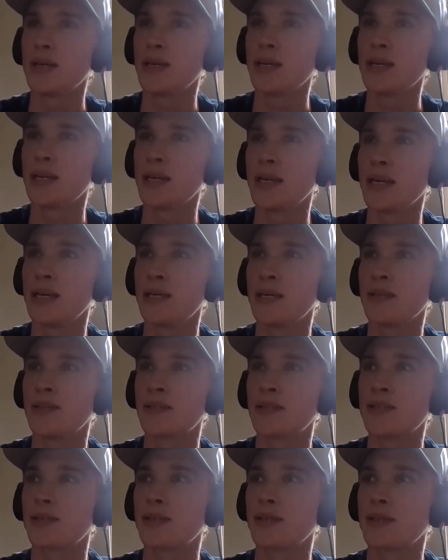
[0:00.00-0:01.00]

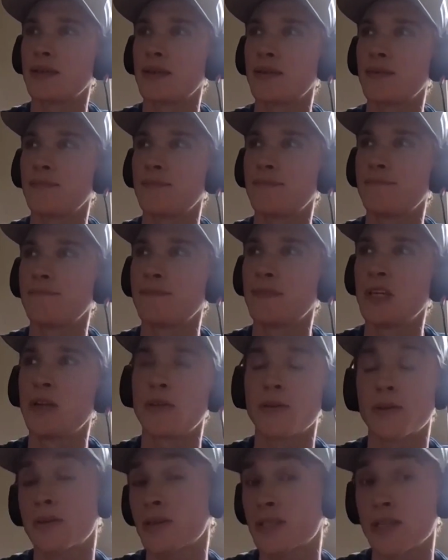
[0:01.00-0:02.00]
is,
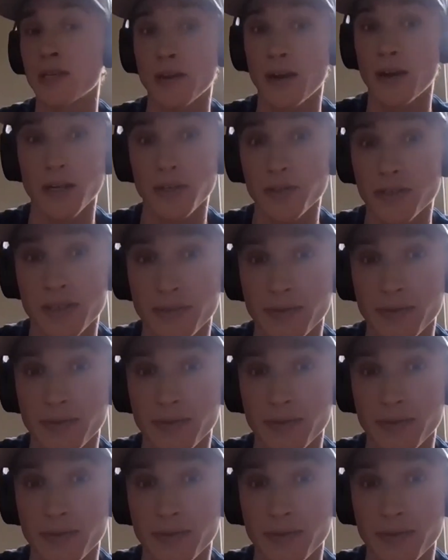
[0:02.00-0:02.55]
because there are hundreds